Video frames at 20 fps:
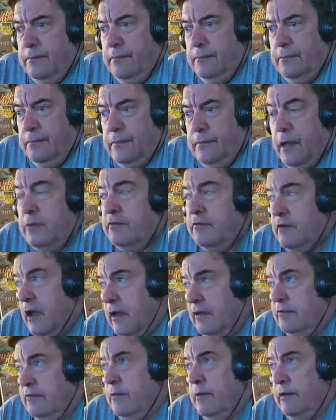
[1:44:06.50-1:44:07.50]
That was
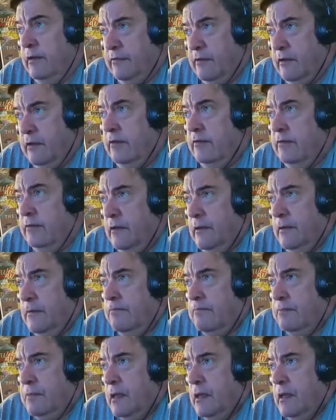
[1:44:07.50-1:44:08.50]
nice. And I said, these
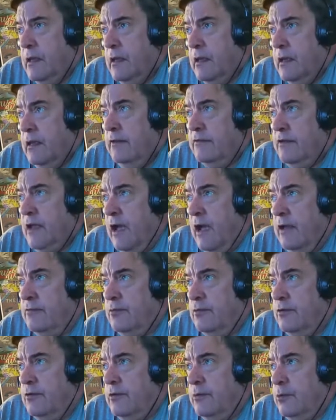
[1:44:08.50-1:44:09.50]
guys
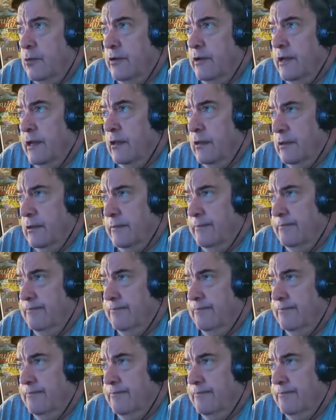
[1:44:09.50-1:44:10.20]
were dealing.